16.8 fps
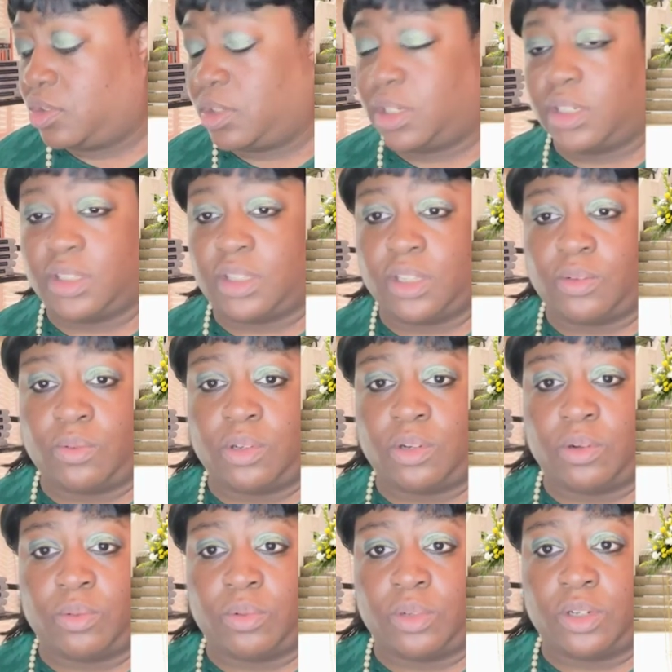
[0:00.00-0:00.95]
to think, what do
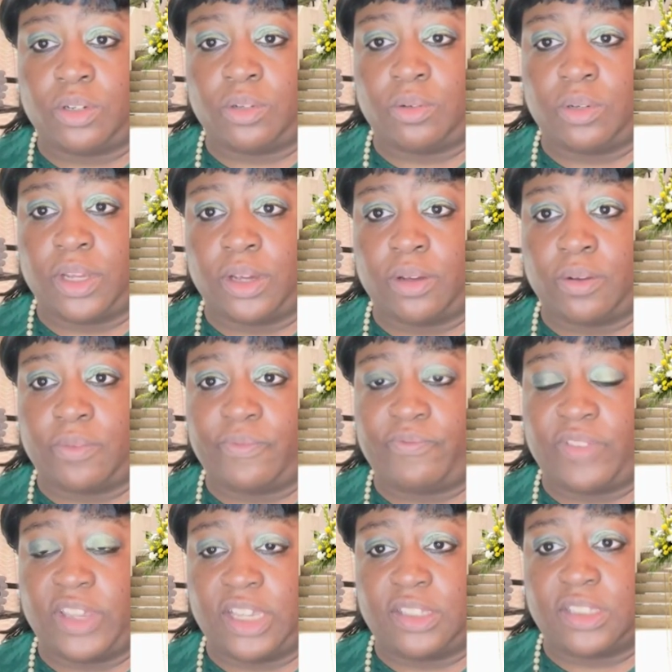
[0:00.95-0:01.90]
I want to do now?
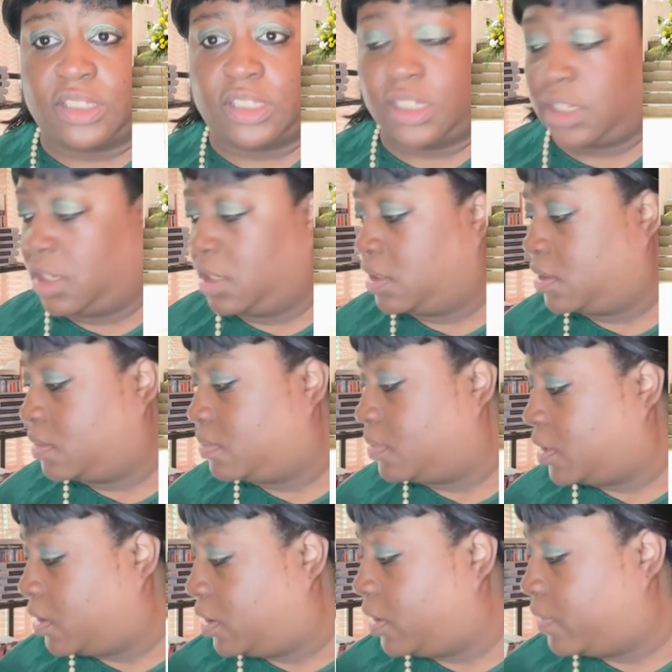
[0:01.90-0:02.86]
Face, I guess.
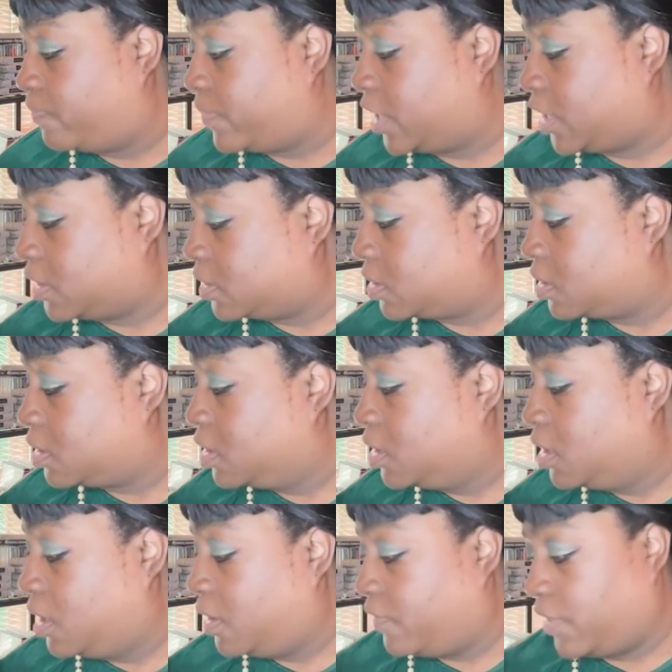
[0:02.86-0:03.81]
All right, face.
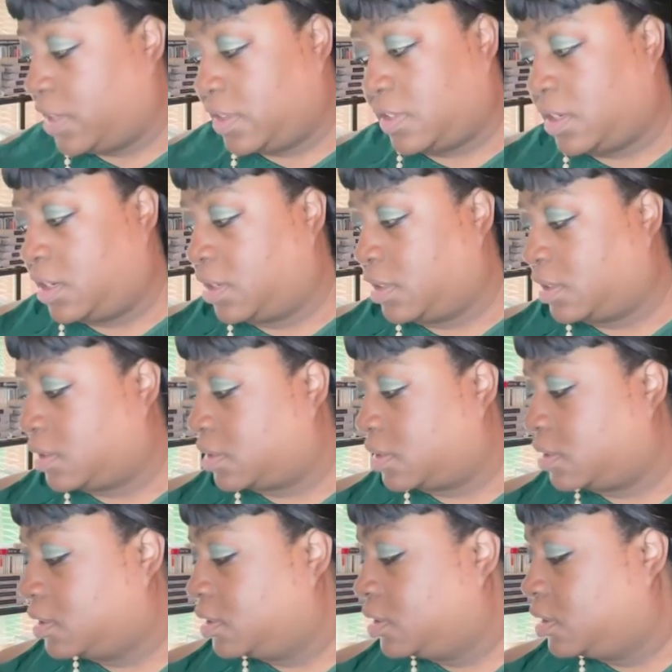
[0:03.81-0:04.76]
Face it is.
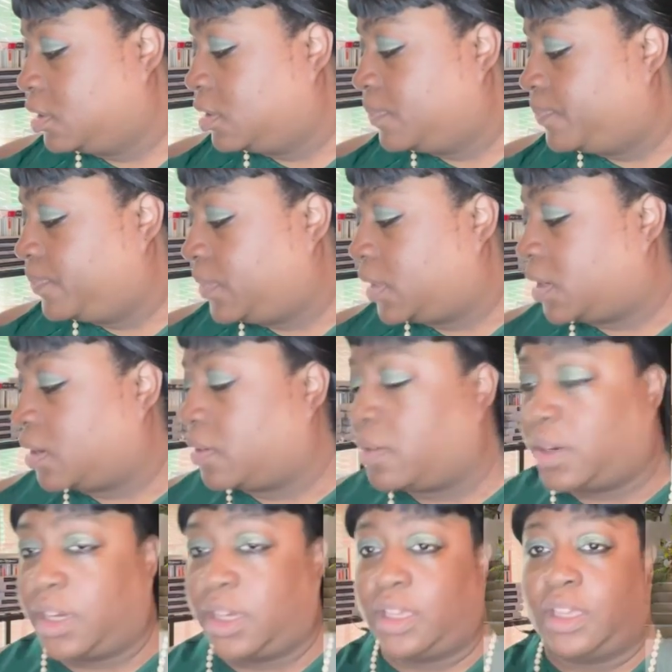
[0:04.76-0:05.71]
All
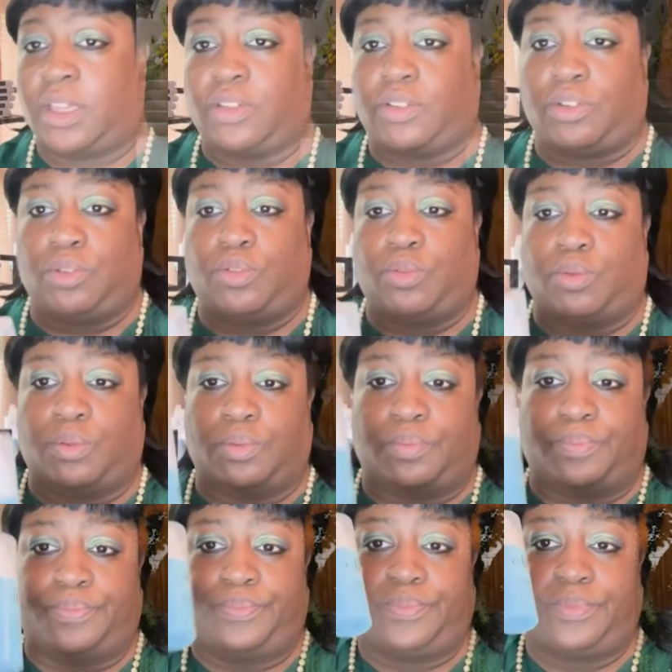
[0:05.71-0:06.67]
right, as usual,
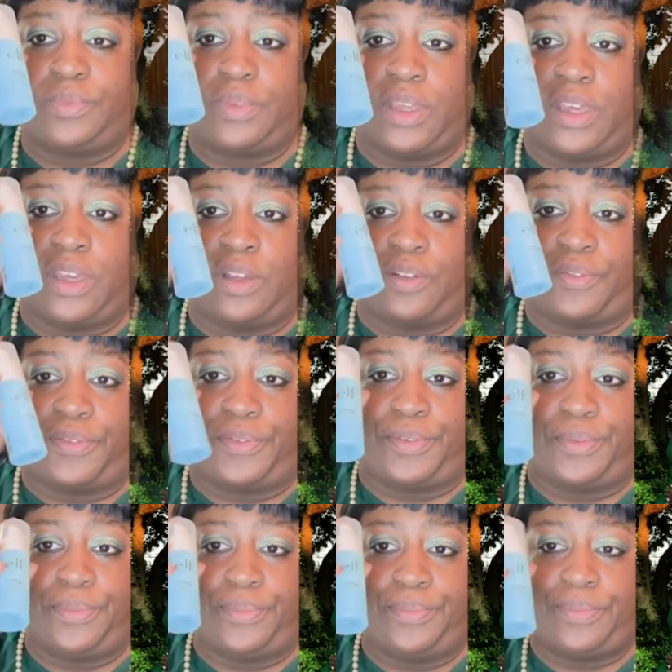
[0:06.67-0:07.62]
e.l.f.
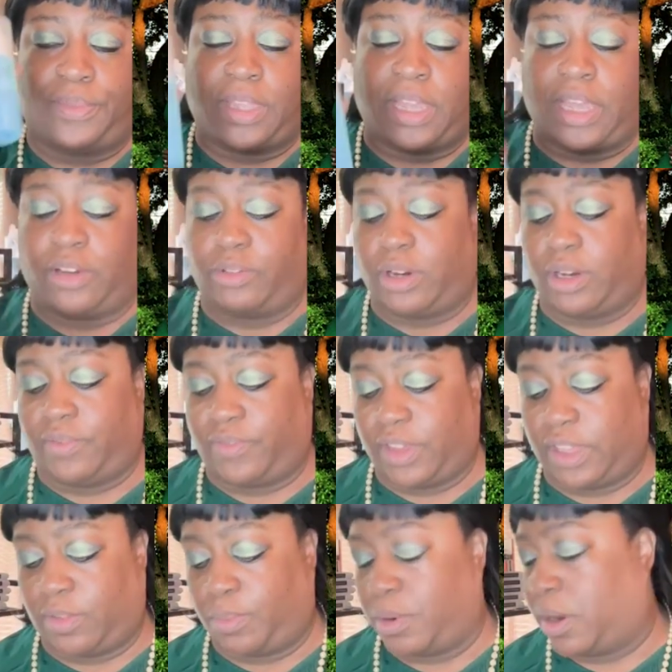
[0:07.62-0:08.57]
Hydrating
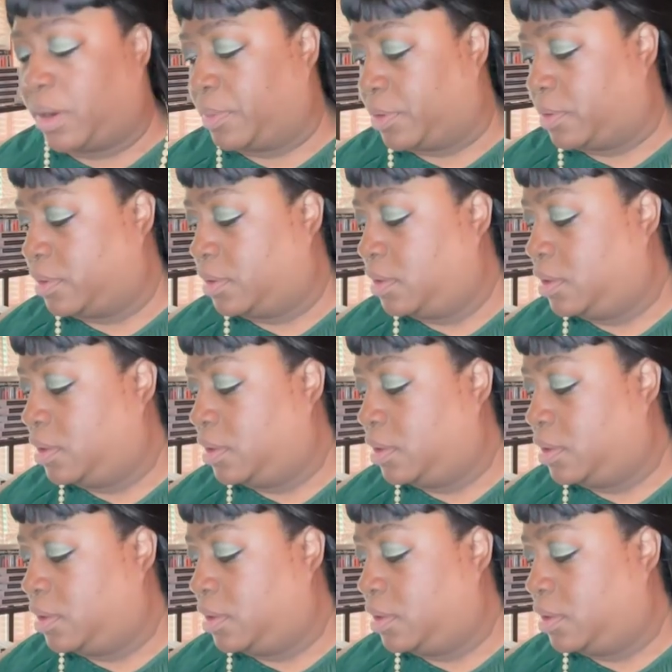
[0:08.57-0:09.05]
Face Primer.